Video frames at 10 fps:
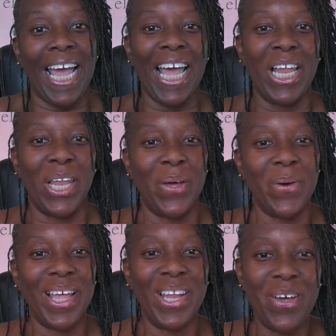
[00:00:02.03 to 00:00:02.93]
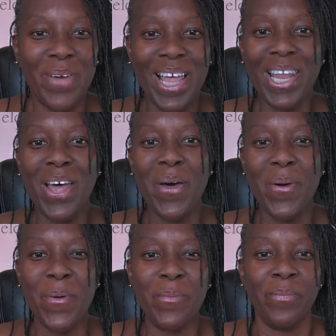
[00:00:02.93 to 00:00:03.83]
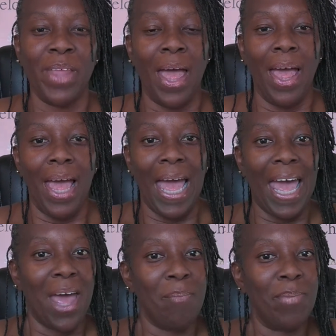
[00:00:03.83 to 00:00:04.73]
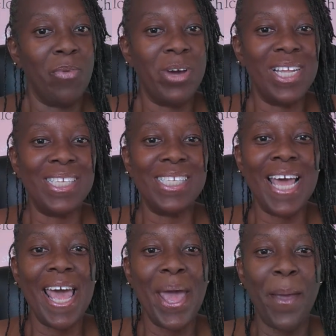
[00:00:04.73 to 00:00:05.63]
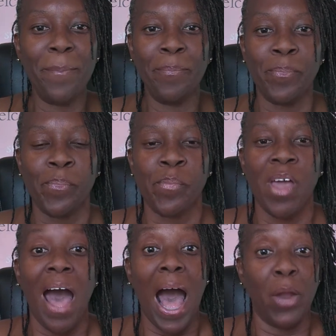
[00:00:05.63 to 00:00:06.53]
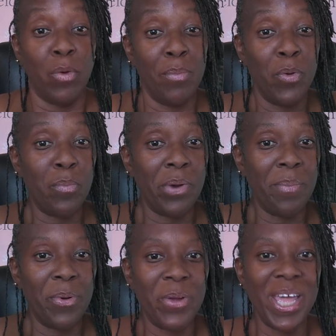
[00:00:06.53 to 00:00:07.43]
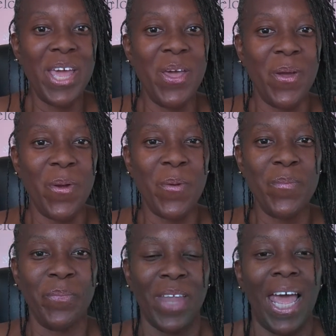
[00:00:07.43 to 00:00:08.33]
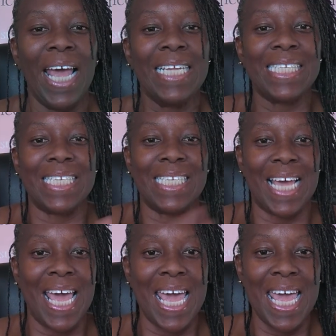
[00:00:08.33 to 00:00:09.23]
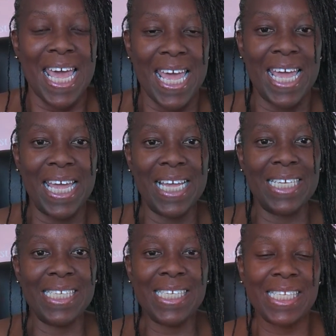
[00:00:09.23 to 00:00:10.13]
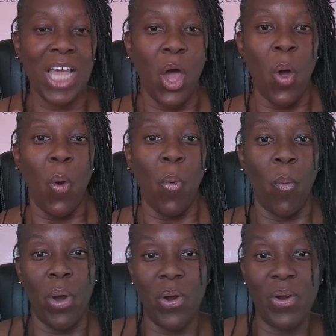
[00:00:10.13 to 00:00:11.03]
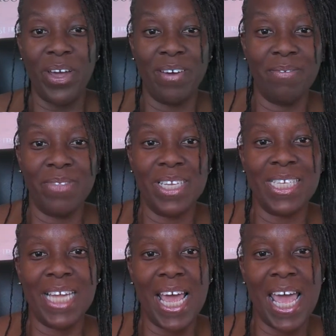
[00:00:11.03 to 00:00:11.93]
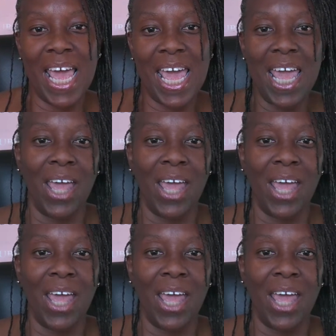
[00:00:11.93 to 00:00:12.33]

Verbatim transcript: Hello, hello, hello. Happy Wednesday. Autoimmune Prepper here. Today is Word of the Day